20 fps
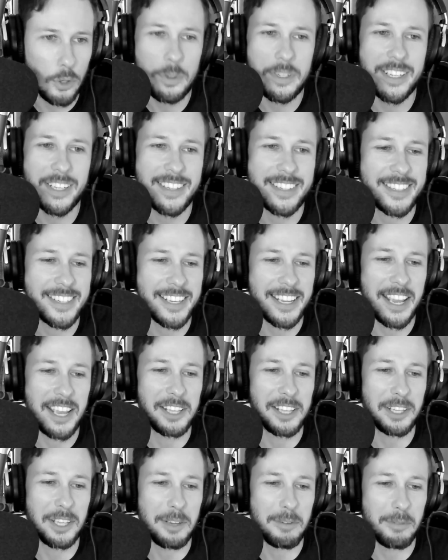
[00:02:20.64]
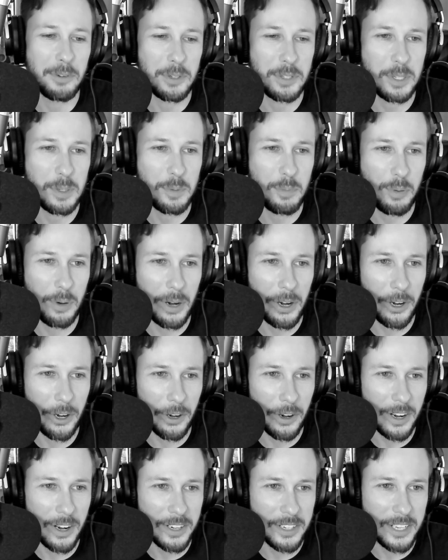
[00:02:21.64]
Who didn't see Alien versus
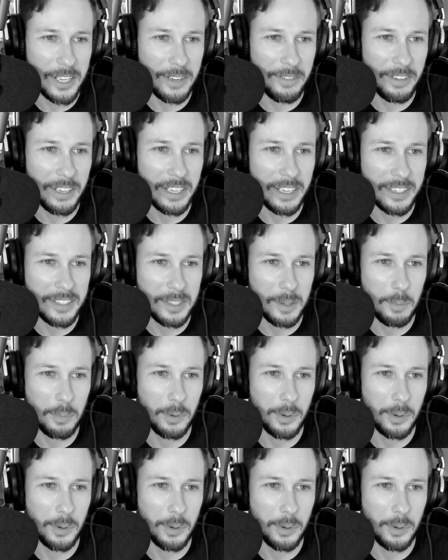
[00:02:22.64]
Predator on TV at some